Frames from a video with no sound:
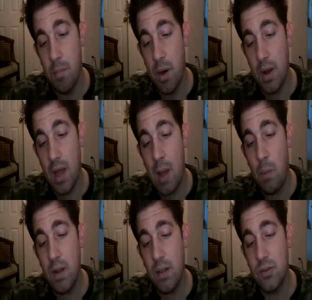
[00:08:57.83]
but I
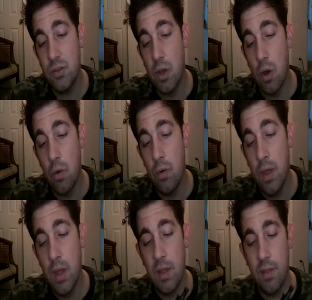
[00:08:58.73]
want to let you know
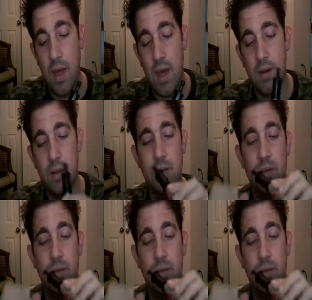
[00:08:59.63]
that,